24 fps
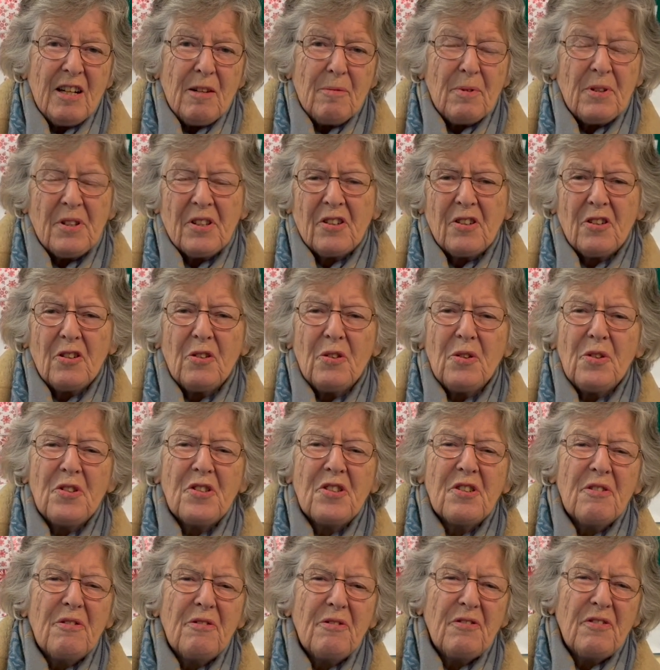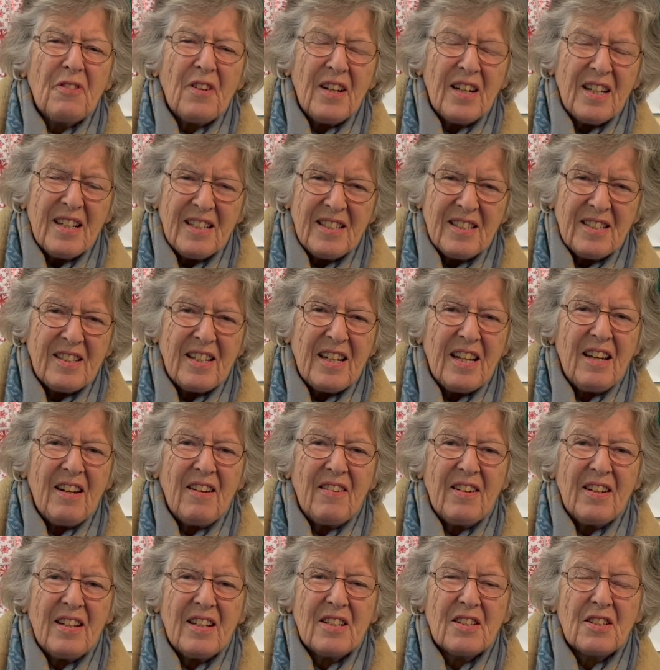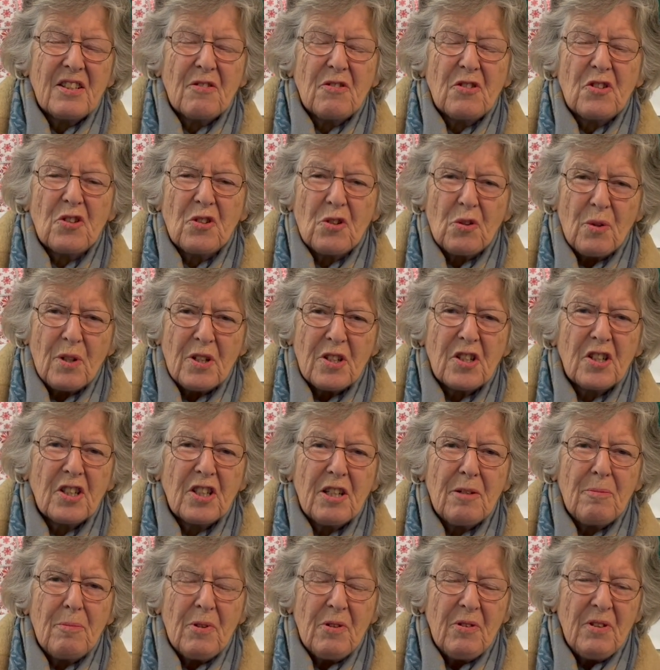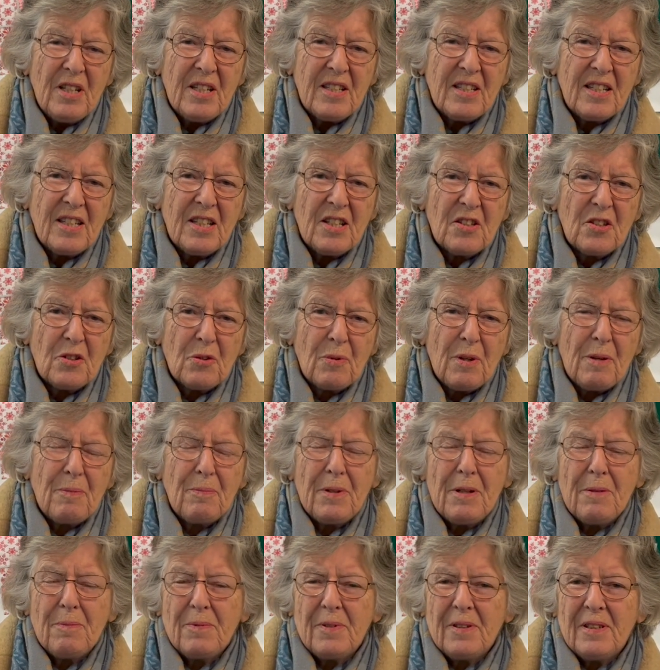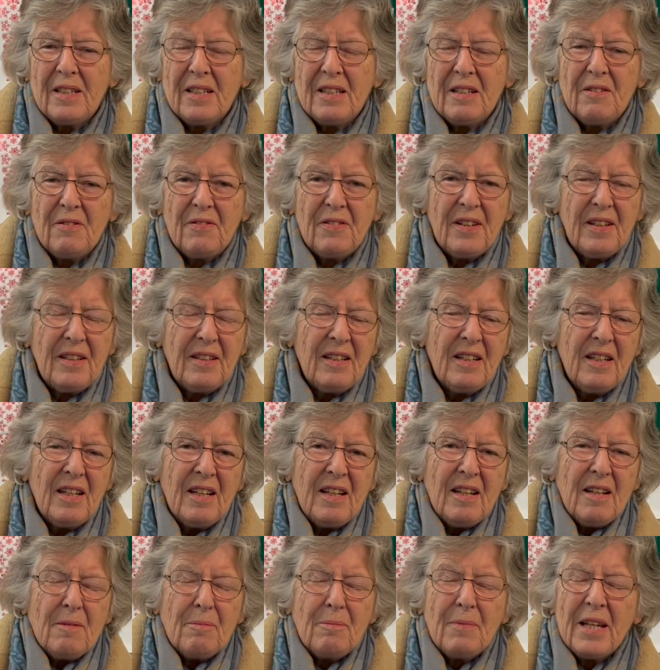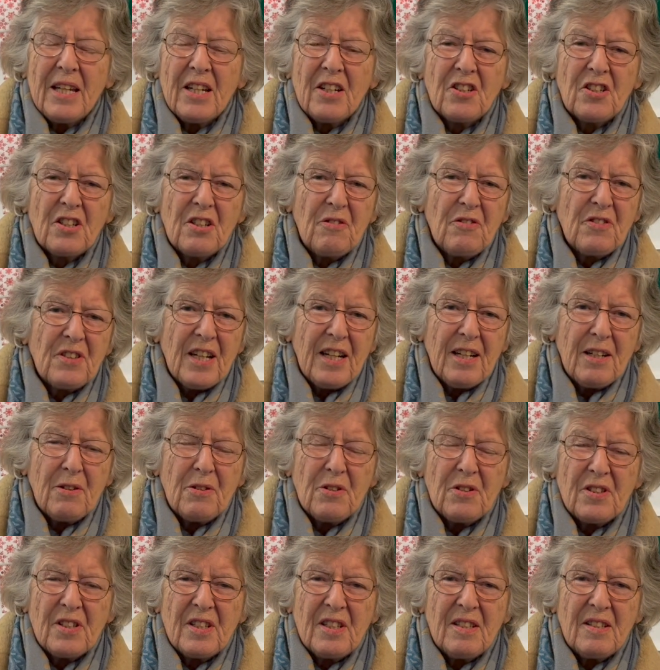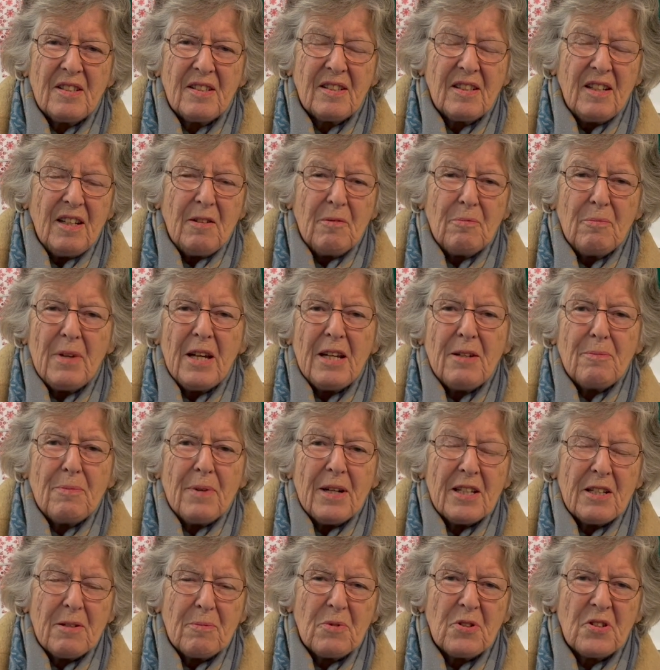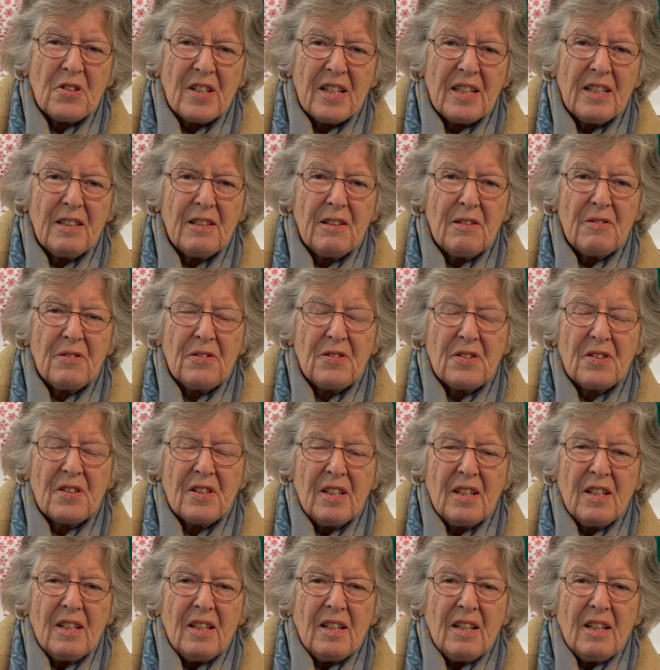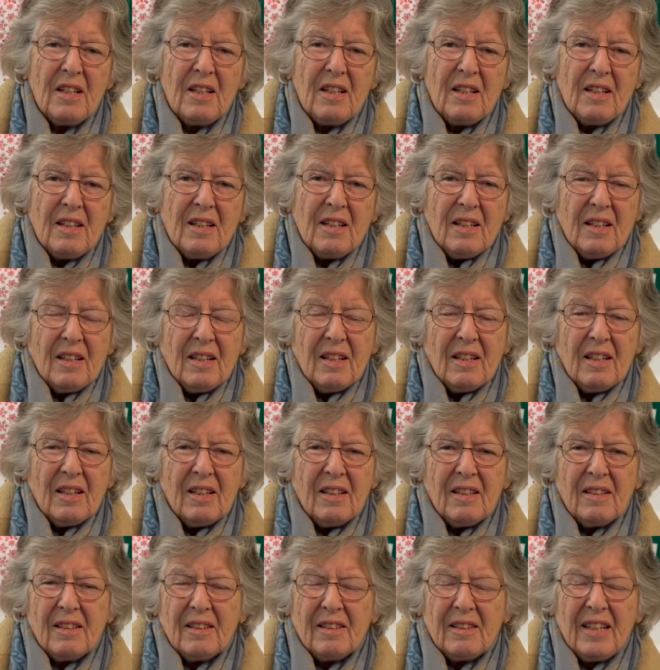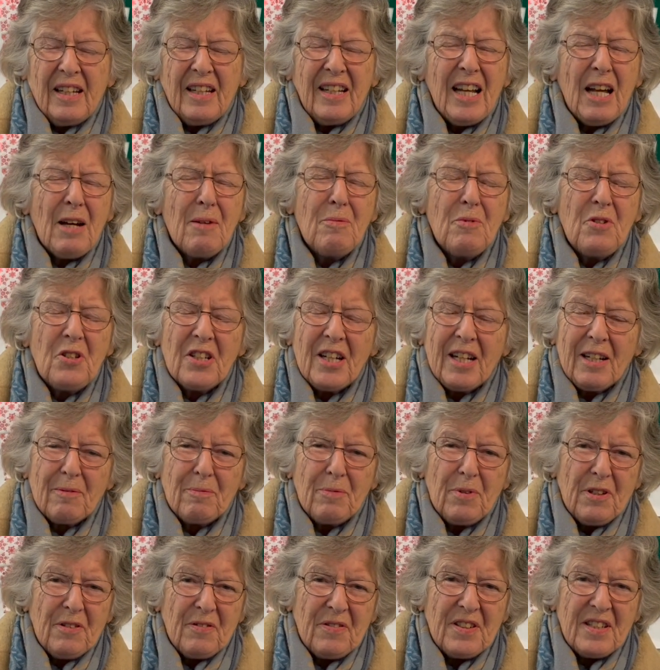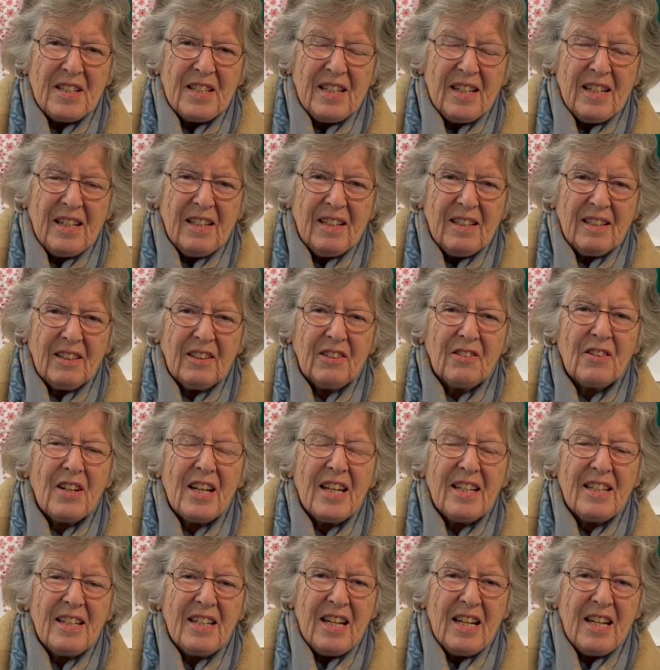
but there are also vast areas of squatter communities where people live in makeshift houses made by themselves in abject poverty and great